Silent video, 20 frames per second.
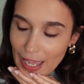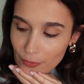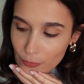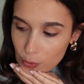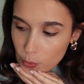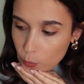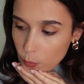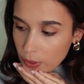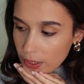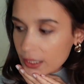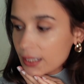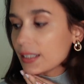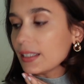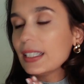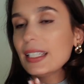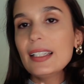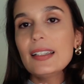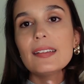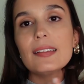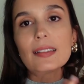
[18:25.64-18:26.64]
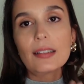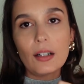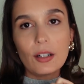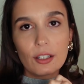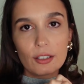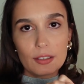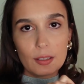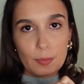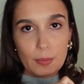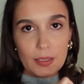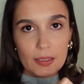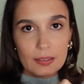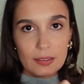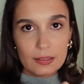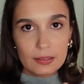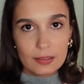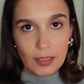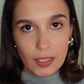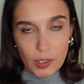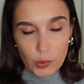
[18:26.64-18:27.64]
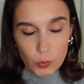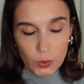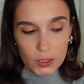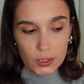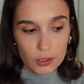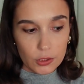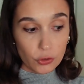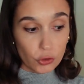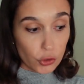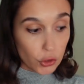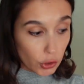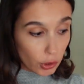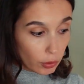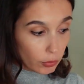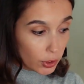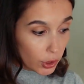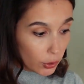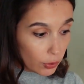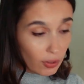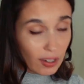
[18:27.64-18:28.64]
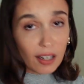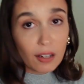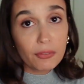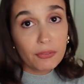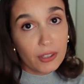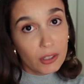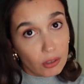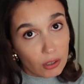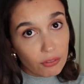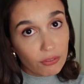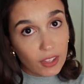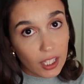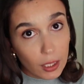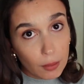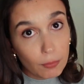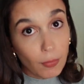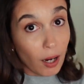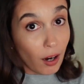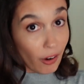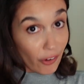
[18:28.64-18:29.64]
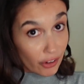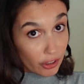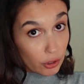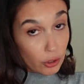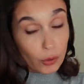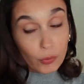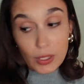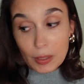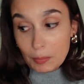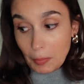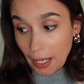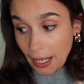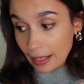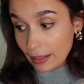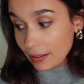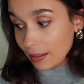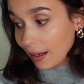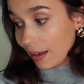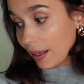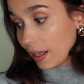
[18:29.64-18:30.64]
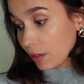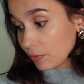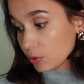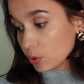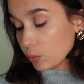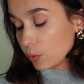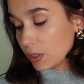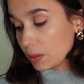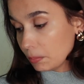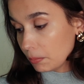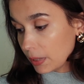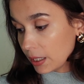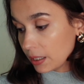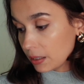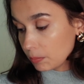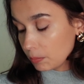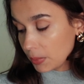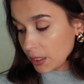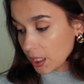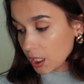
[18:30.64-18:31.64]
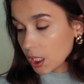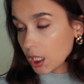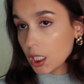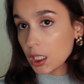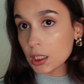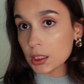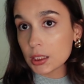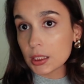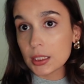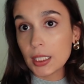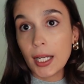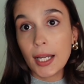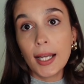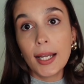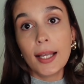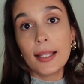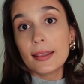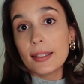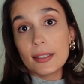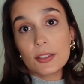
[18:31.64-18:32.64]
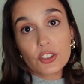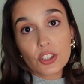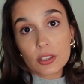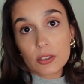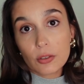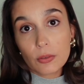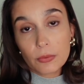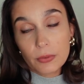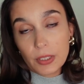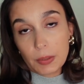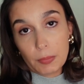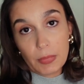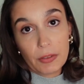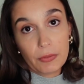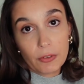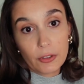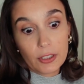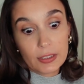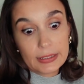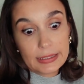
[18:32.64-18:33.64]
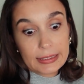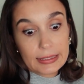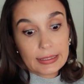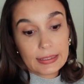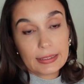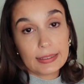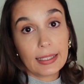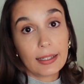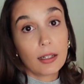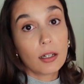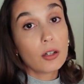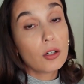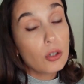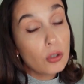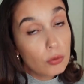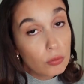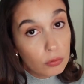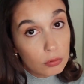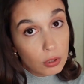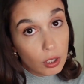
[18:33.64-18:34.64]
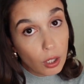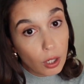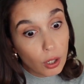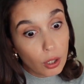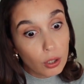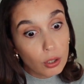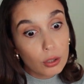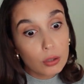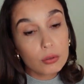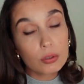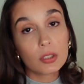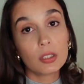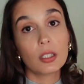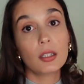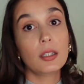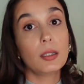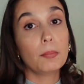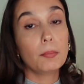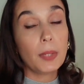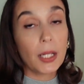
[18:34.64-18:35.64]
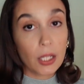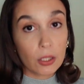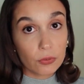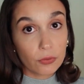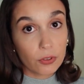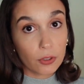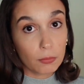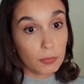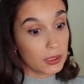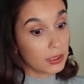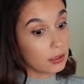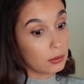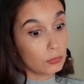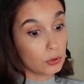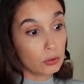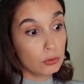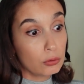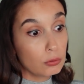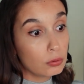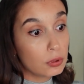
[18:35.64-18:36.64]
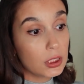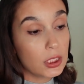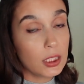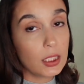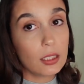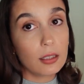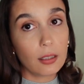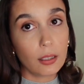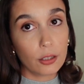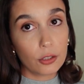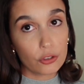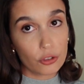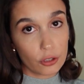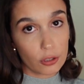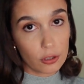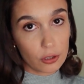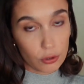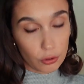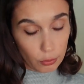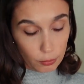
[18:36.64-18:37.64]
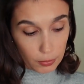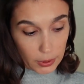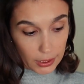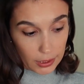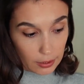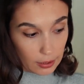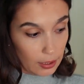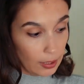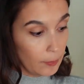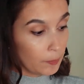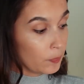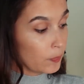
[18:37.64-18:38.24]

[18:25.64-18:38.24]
everyone. These are the pieces that I wanted to show you. A few of them are going back, I have to admit, because they just don't fit me. For instance, the cocoon coat, the belt from Massimo Dutti, they're just too big.